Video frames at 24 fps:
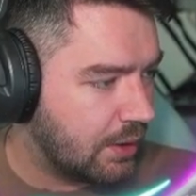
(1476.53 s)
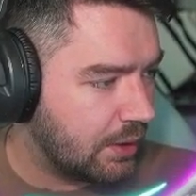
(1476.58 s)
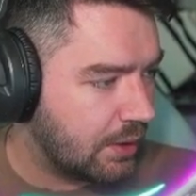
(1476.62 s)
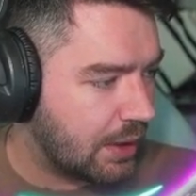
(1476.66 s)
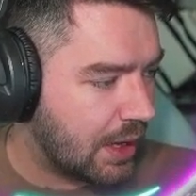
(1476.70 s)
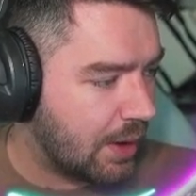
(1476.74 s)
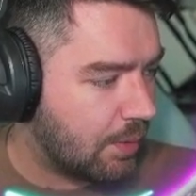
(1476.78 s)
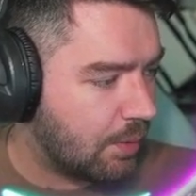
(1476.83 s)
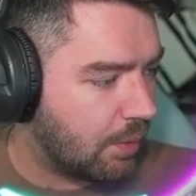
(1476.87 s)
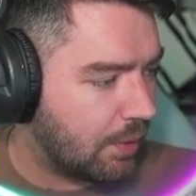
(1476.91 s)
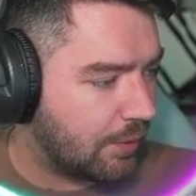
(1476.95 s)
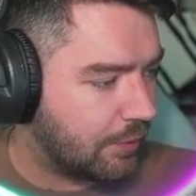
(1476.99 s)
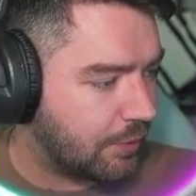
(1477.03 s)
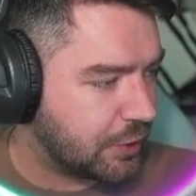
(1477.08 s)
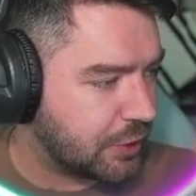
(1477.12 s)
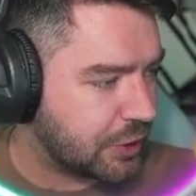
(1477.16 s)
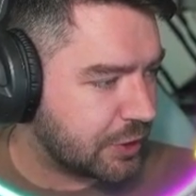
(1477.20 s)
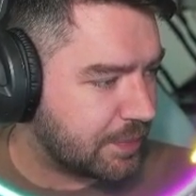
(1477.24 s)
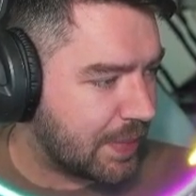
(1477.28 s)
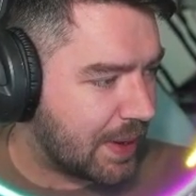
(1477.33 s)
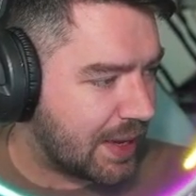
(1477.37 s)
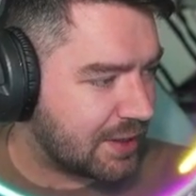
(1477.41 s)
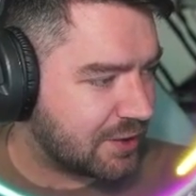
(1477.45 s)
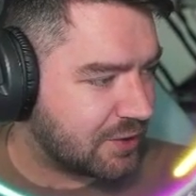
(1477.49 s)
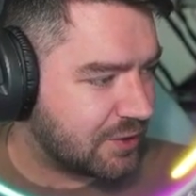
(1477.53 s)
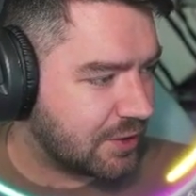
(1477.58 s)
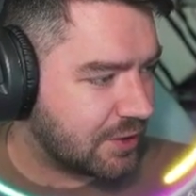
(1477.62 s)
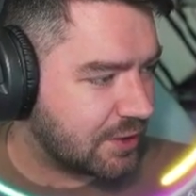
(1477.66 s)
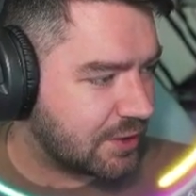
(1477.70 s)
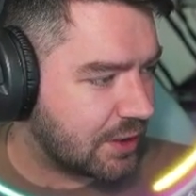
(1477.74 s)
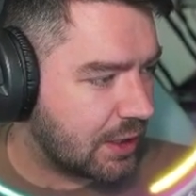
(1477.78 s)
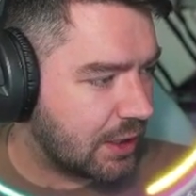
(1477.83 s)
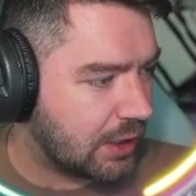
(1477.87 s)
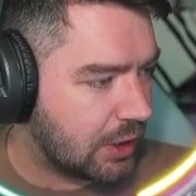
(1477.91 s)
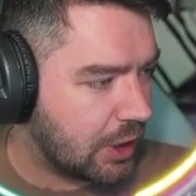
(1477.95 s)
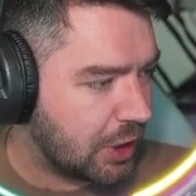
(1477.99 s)
and one for just passengers.
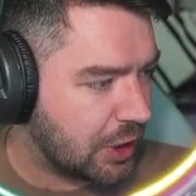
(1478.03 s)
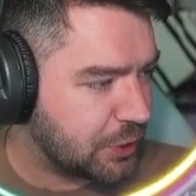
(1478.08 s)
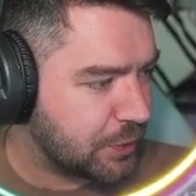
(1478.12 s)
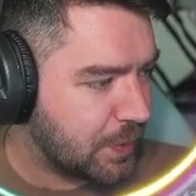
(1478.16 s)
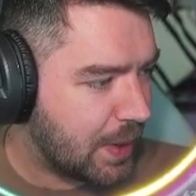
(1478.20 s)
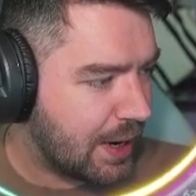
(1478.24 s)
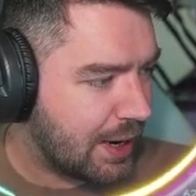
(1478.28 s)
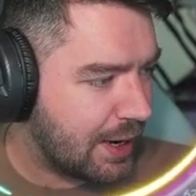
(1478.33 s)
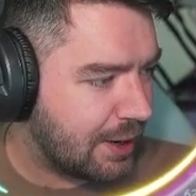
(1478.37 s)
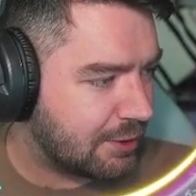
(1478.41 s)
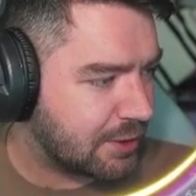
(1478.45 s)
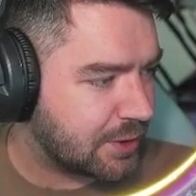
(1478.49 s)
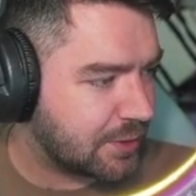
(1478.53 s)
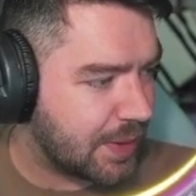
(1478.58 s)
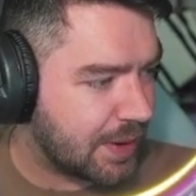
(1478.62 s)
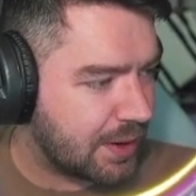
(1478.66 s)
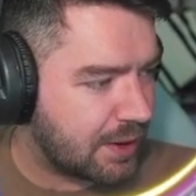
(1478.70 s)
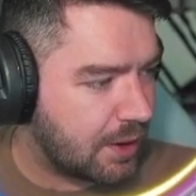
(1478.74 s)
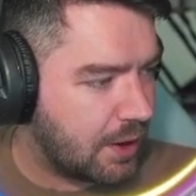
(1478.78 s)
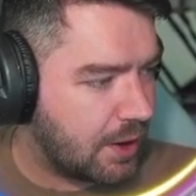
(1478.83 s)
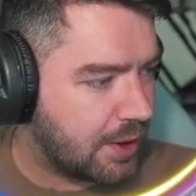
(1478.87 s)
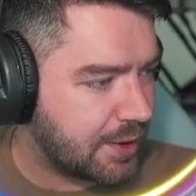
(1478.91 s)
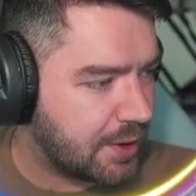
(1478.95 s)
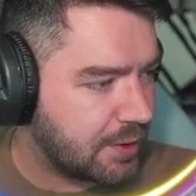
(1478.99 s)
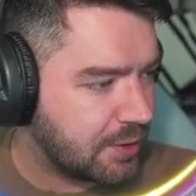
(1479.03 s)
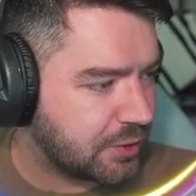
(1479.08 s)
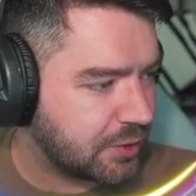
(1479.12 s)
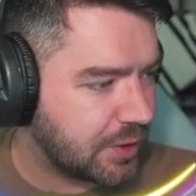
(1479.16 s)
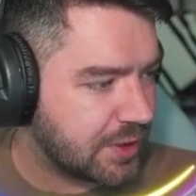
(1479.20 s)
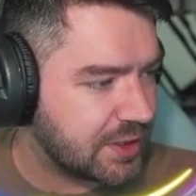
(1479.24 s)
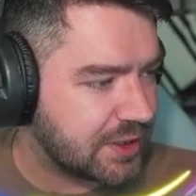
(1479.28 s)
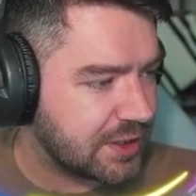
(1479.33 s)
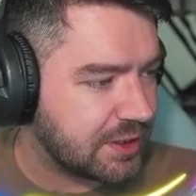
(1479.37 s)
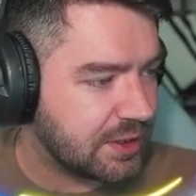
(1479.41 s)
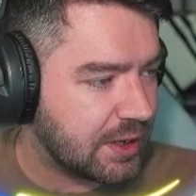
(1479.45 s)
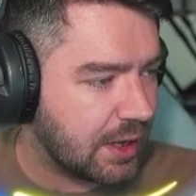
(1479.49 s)
A large warehouse where cargo trains
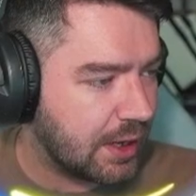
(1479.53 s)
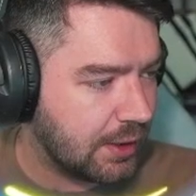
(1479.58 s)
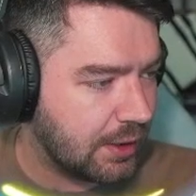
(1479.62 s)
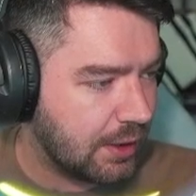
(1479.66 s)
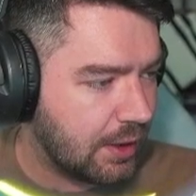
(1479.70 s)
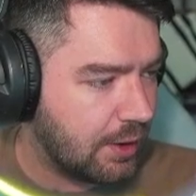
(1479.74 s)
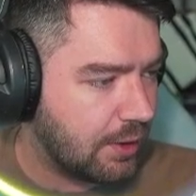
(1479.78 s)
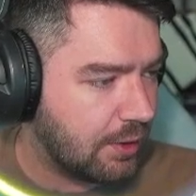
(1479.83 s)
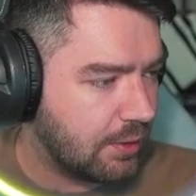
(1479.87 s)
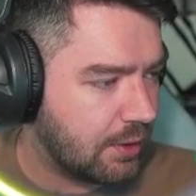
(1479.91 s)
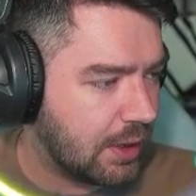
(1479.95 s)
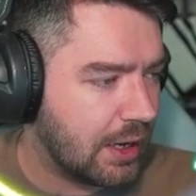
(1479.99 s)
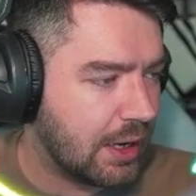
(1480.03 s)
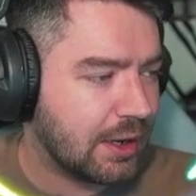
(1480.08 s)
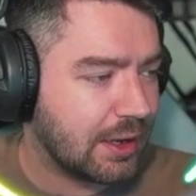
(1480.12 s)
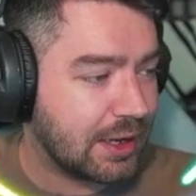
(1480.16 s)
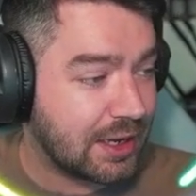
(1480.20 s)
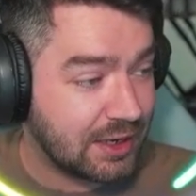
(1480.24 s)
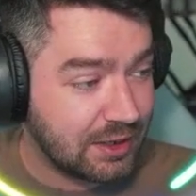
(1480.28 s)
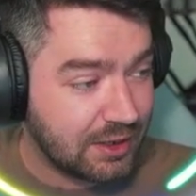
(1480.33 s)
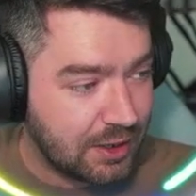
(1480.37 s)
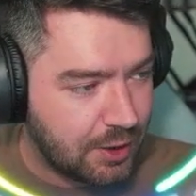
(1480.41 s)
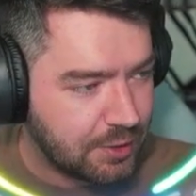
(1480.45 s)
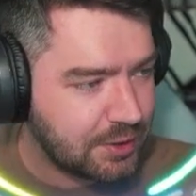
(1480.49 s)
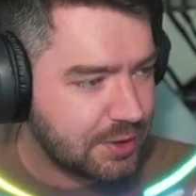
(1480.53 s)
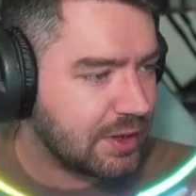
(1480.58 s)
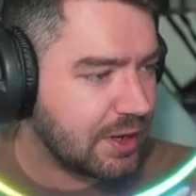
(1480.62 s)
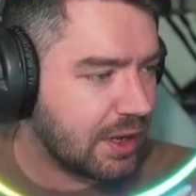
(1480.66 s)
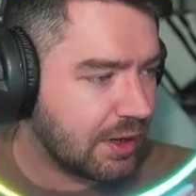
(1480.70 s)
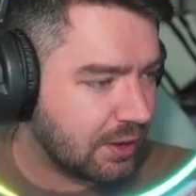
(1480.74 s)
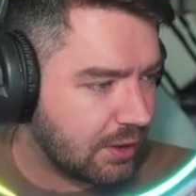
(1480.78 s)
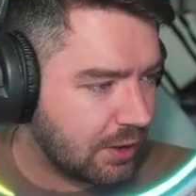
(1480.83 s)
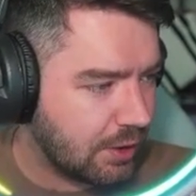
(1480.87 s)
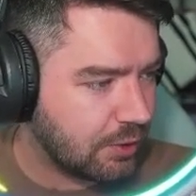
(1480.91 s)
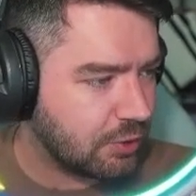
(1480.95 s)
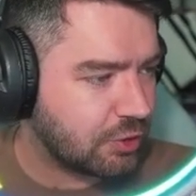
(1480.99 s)
can load and
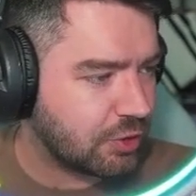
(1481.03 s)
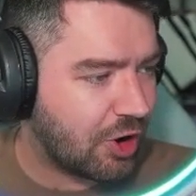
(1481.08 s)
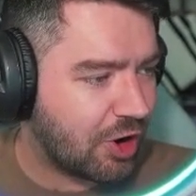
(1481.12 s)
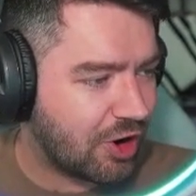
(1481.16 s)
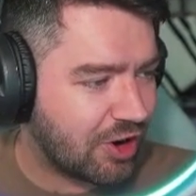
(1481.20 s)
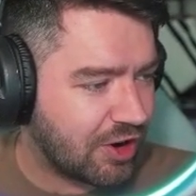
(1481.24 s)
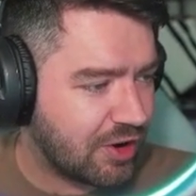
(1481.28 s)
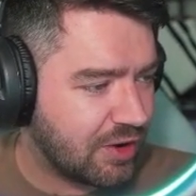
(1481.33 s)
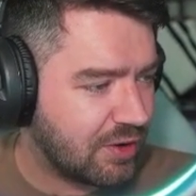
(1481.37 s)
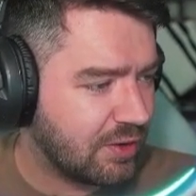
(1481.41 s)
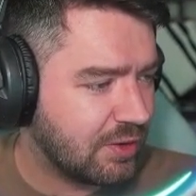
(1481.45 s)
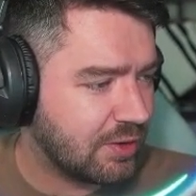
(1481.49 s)
unload cargo.